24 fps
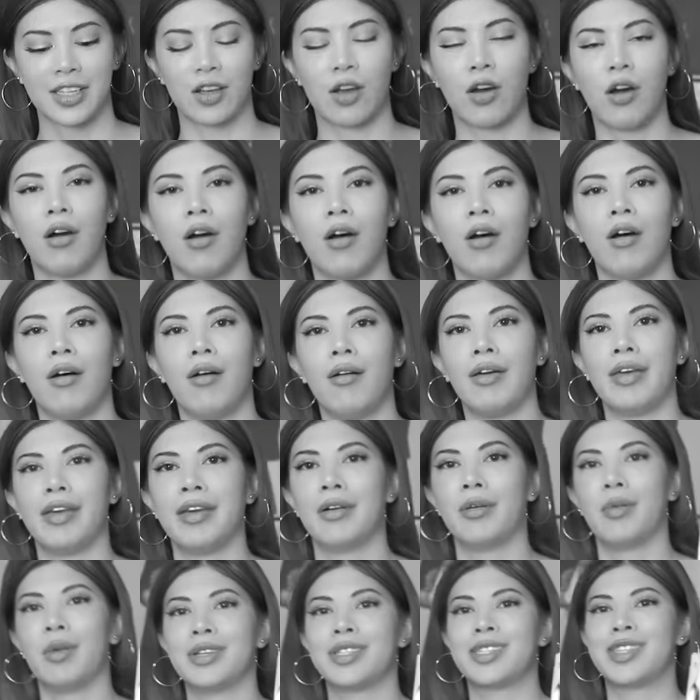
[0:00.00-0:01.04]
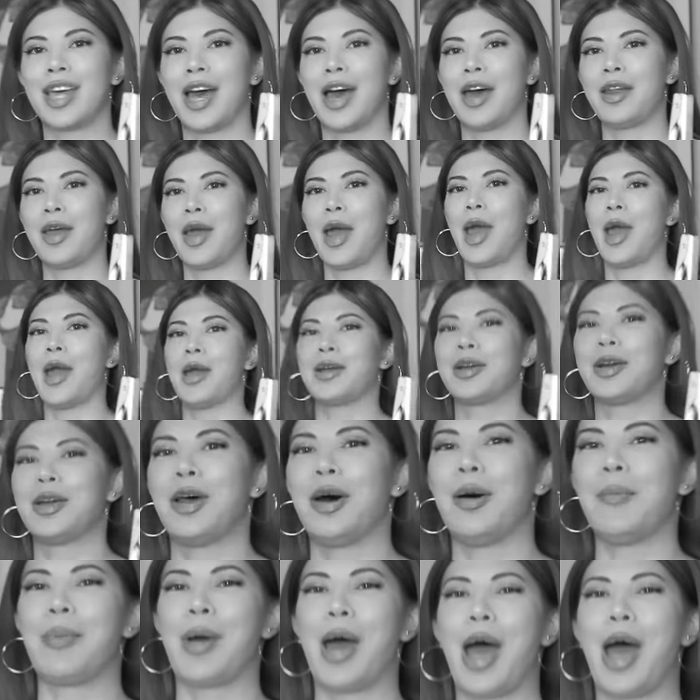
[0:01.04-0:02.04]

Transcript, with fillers: Like, oh, it was that egg in a